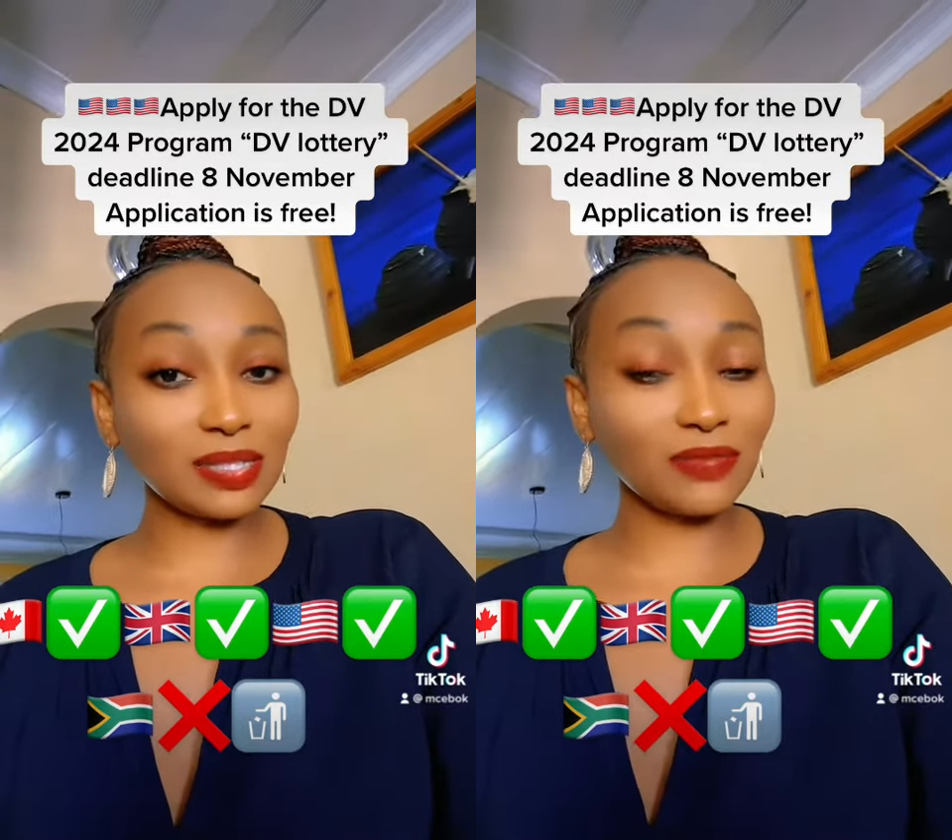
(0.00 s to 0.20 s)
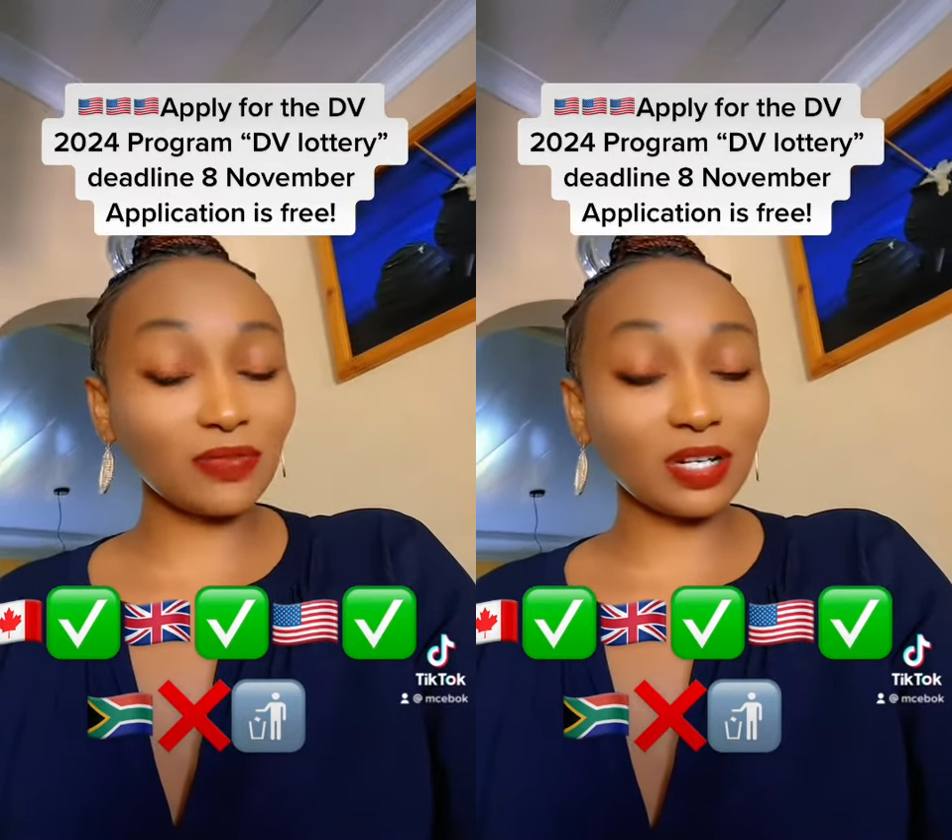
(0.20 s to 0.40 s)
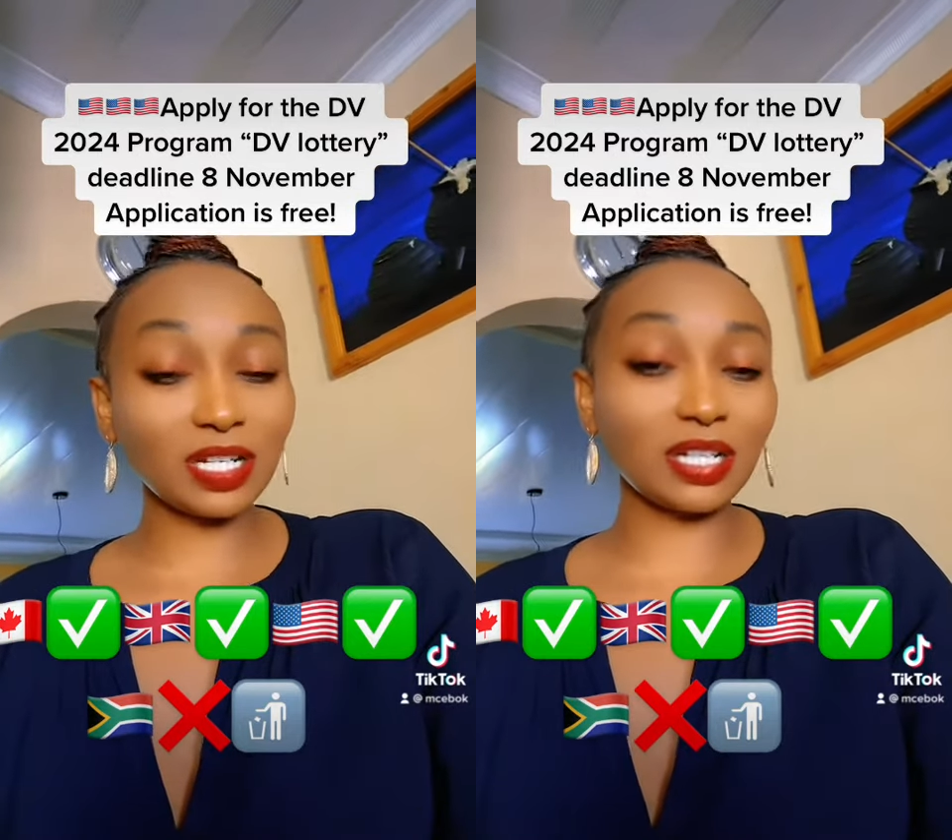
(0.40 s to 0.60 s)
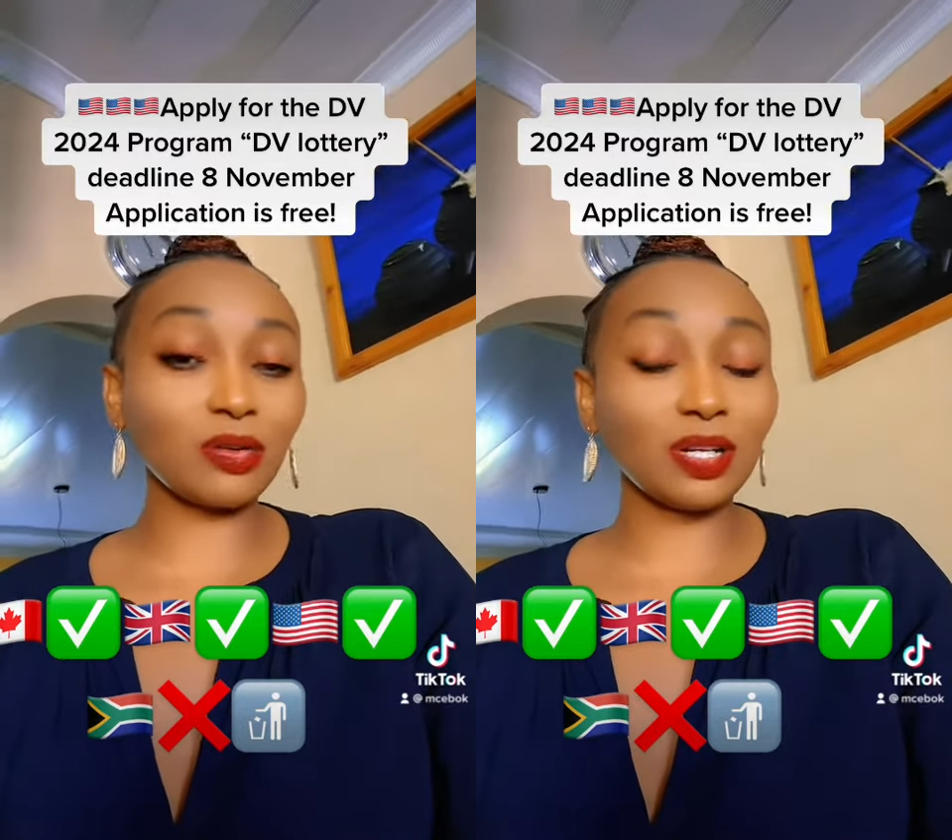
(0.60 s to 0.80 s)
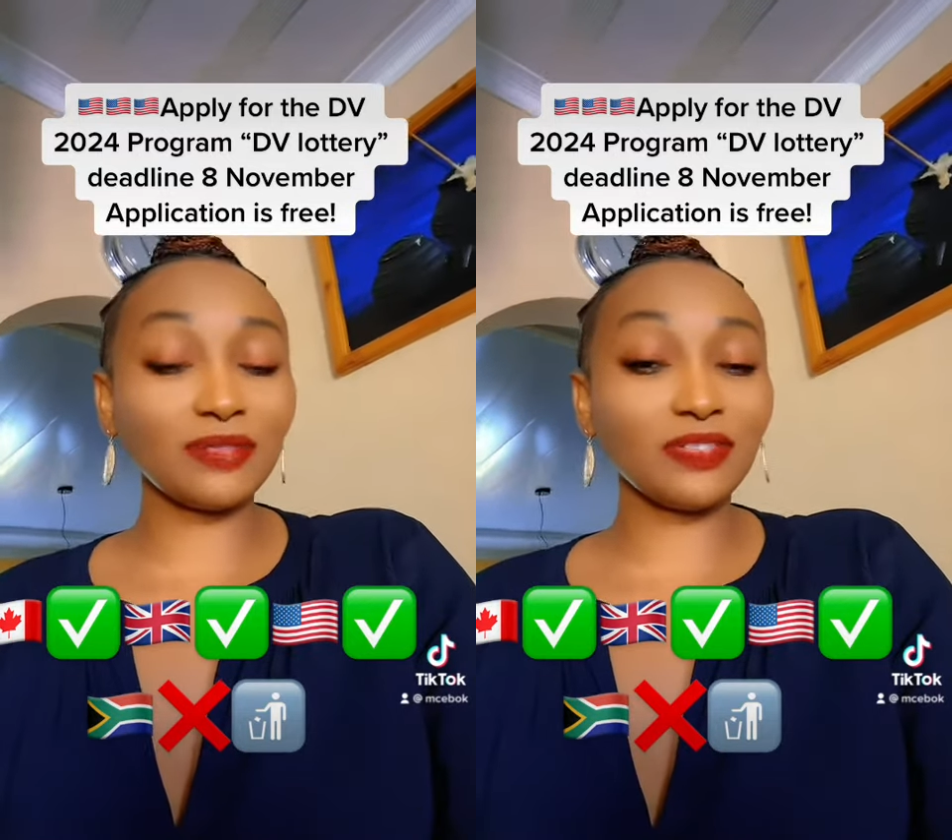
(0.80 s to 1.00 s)
even on a
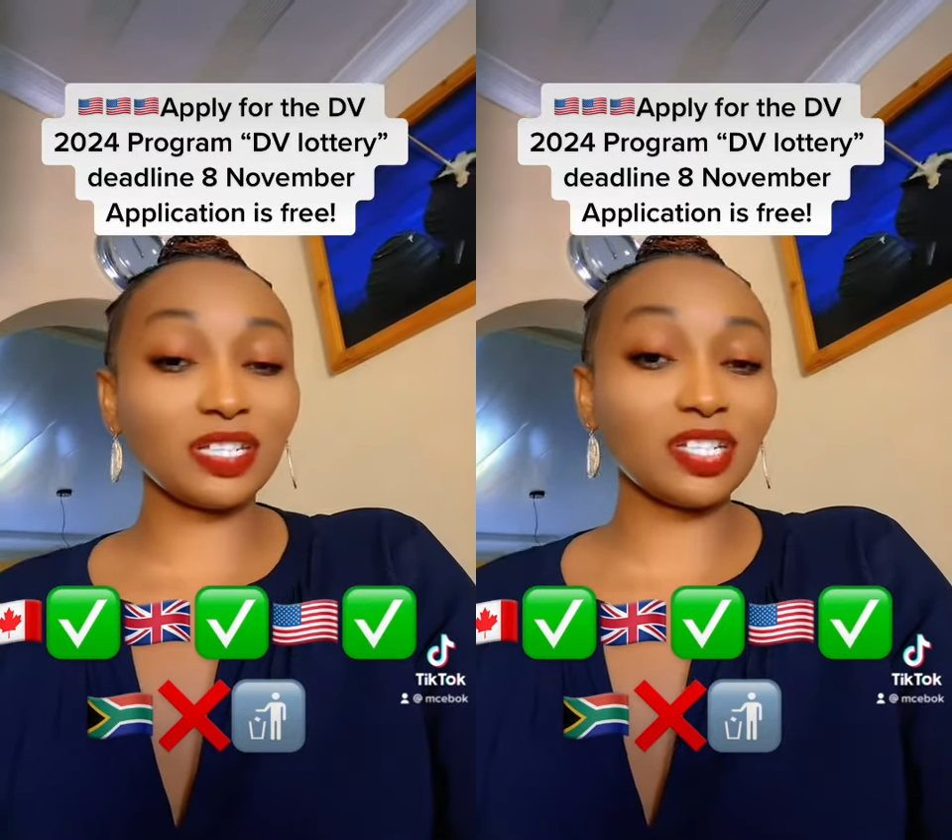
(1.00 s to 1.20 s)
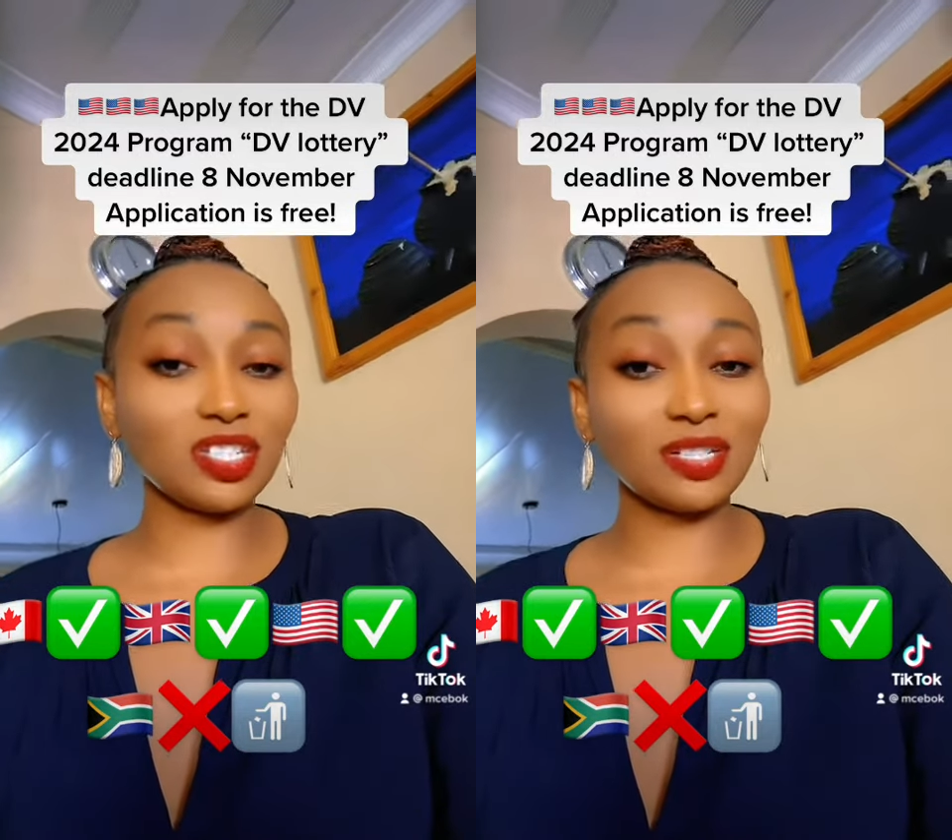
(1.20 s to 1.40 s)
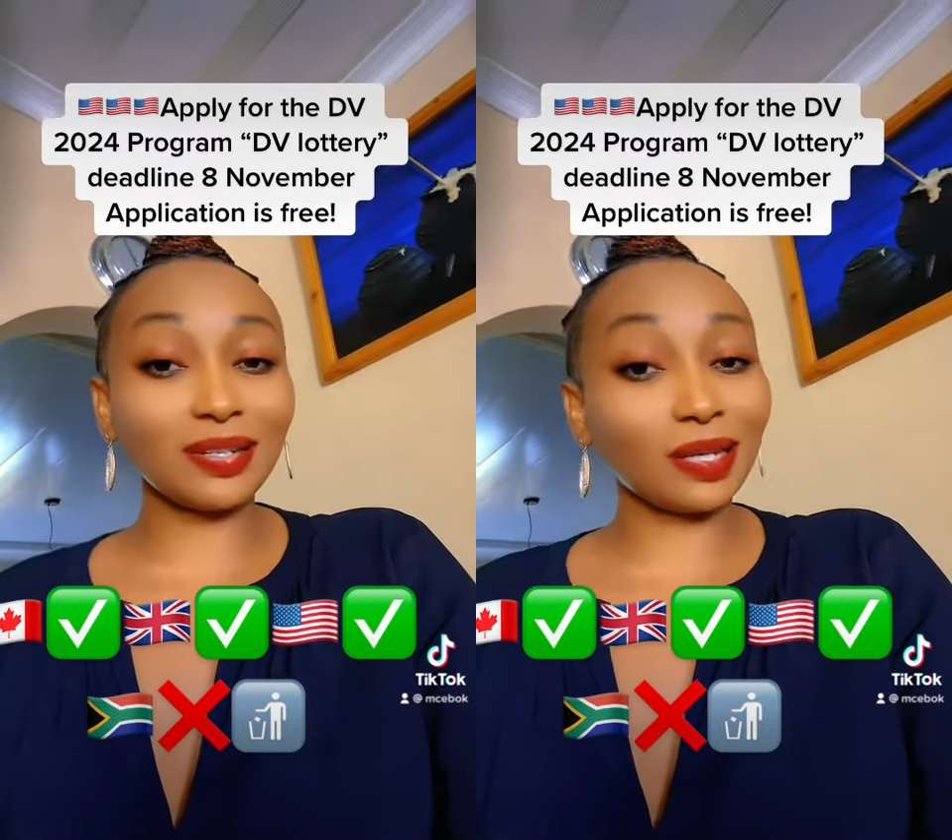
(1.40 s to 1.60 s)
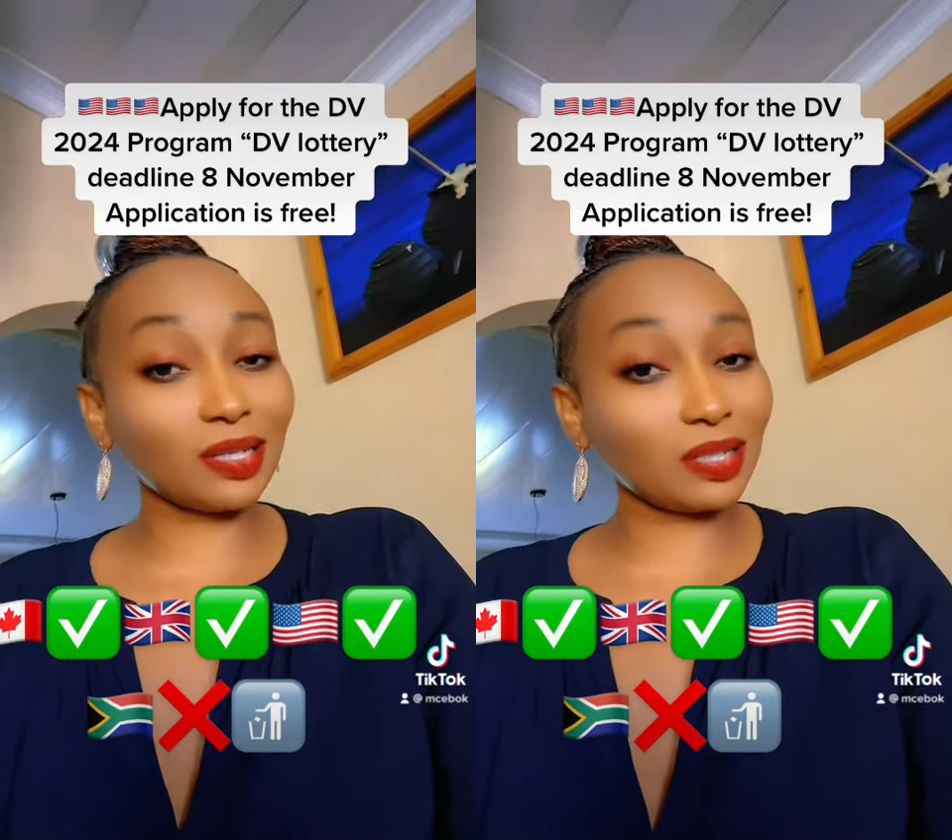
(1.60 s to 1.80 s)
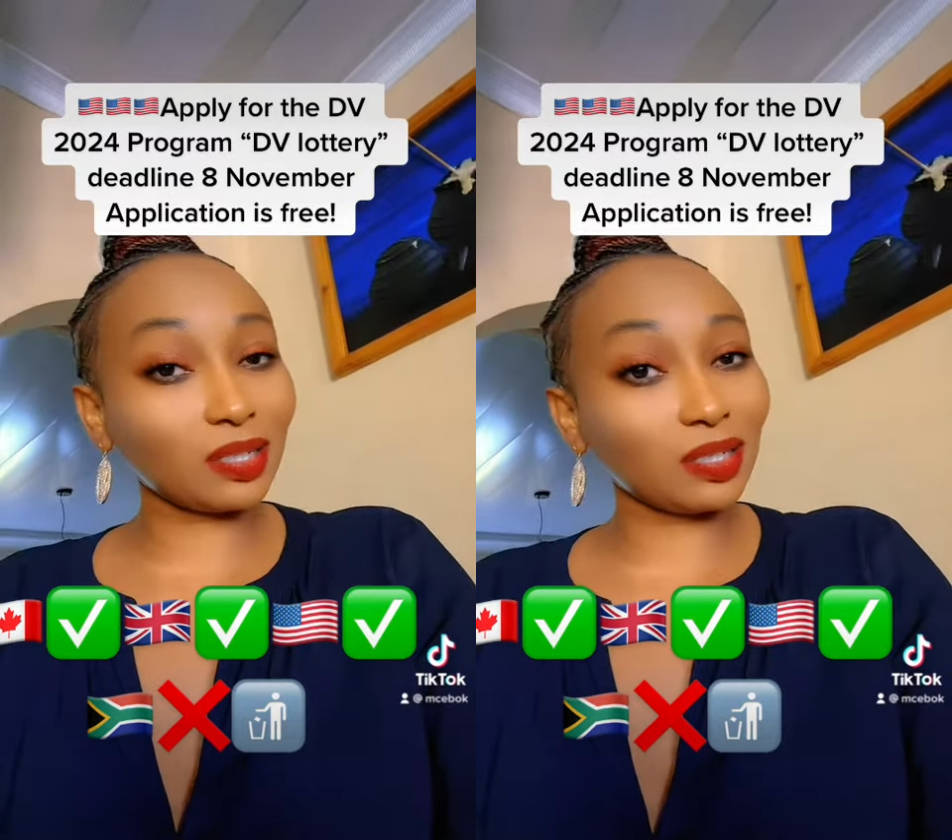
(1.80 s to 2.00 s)
qualification
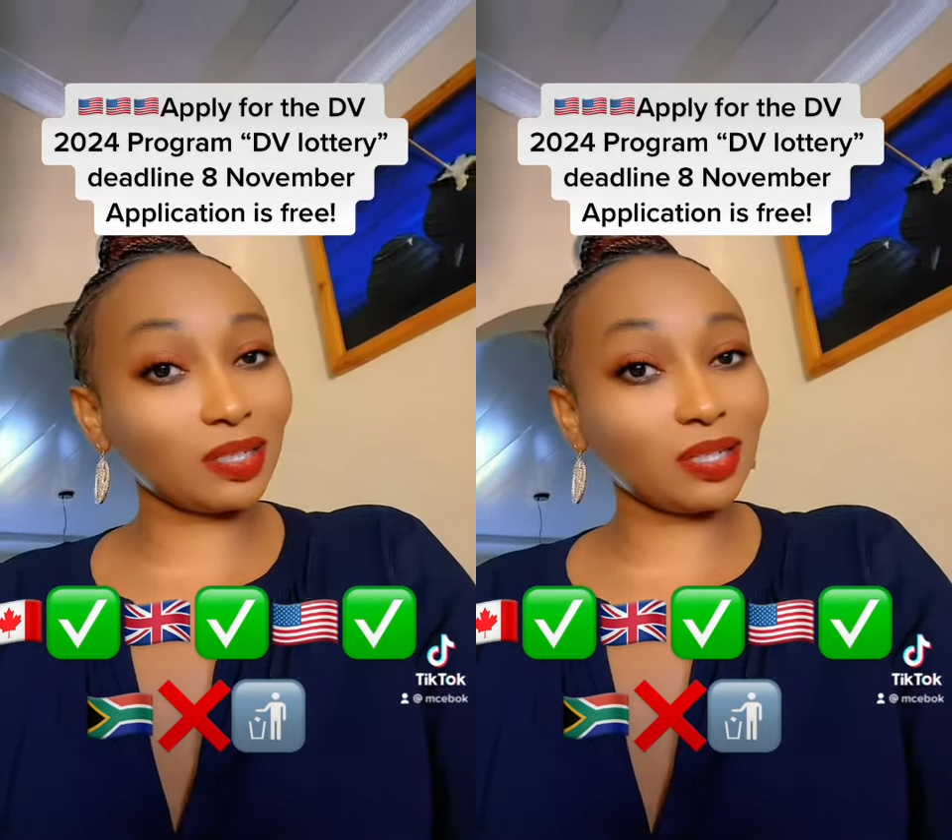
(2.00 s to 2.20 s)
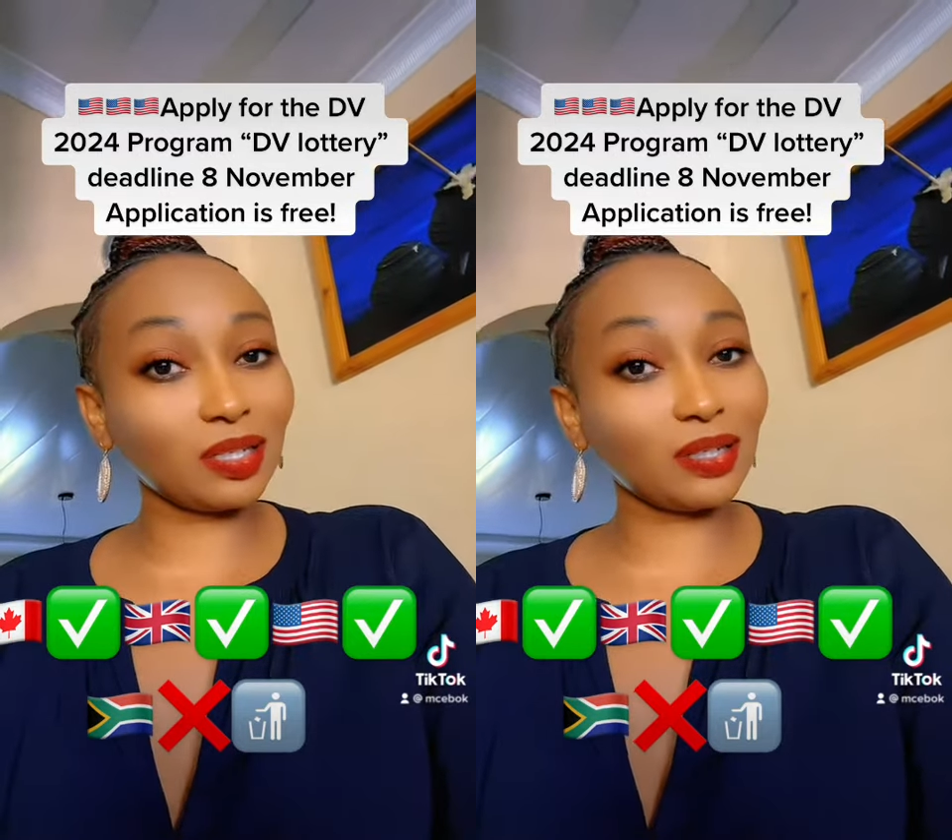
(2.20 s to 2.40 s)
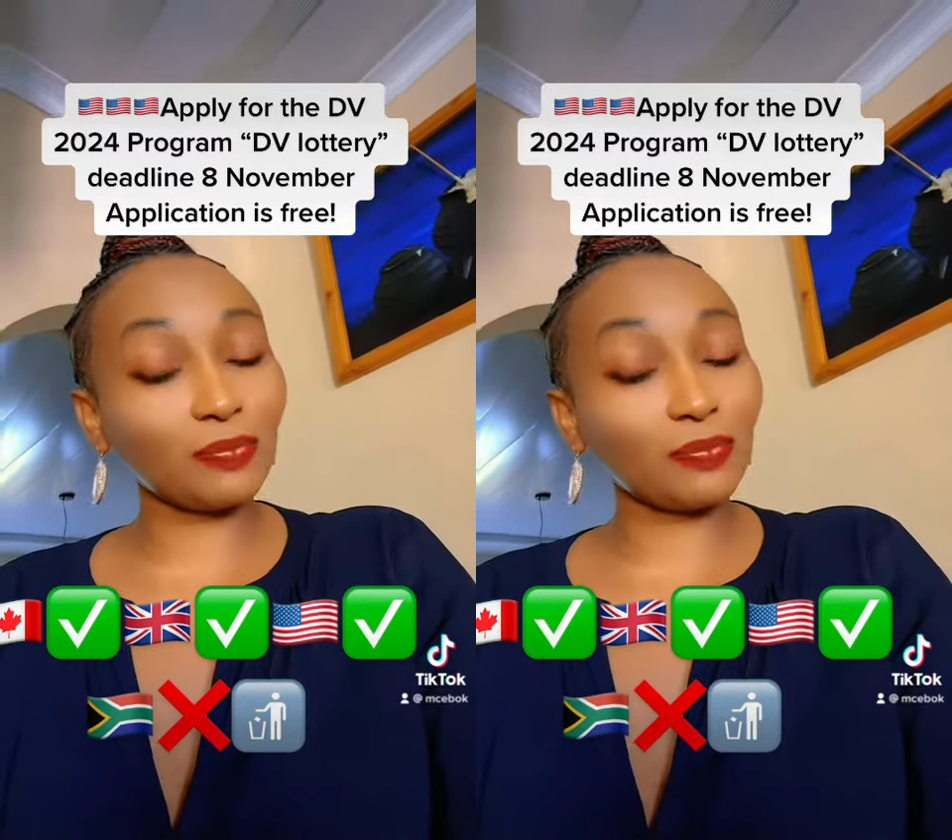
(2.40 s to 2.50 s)
like a,